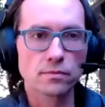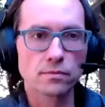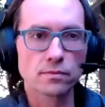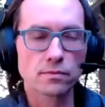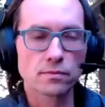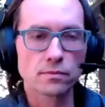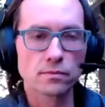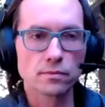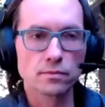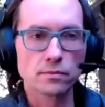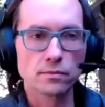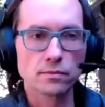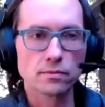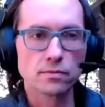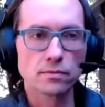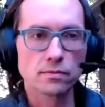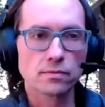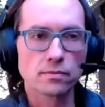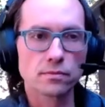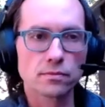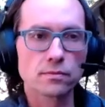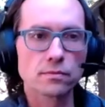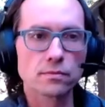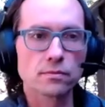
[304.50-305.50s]

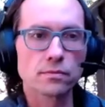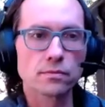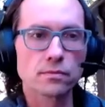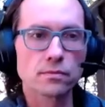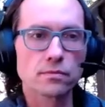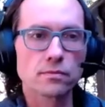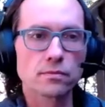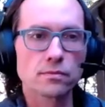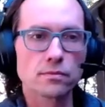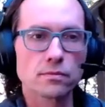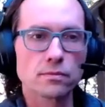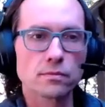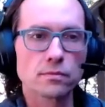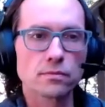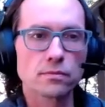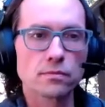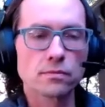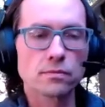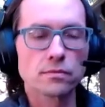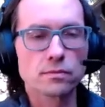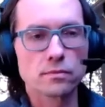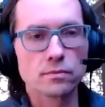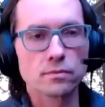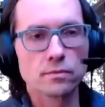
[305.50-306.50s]

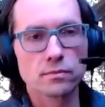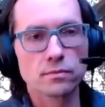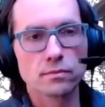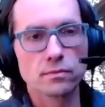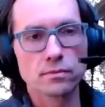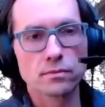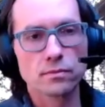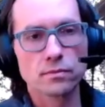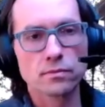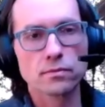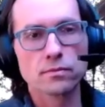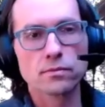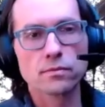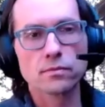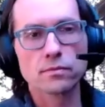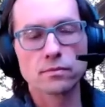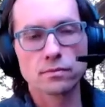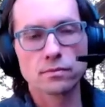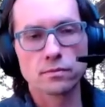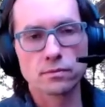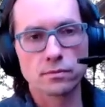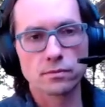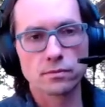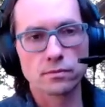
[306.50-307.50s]

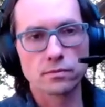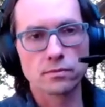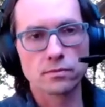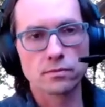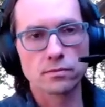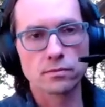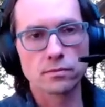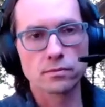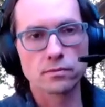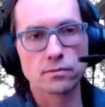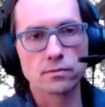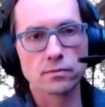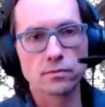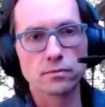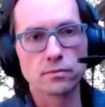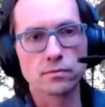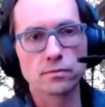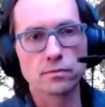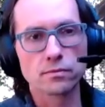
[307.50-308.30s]
(not speaking)